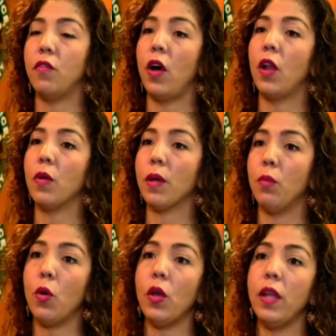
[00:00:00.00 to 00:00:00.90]

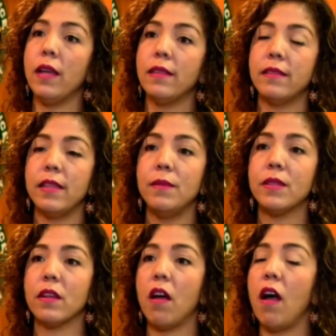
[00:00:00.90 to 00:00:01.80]
following morning, it
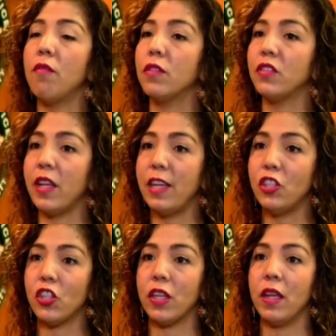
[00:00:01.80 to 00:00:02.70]
seems in
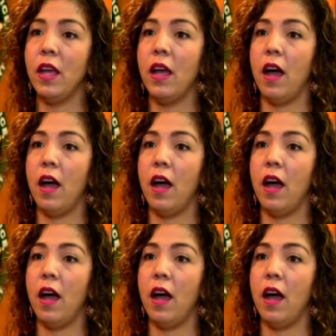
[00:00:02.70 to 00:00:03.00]
conversation,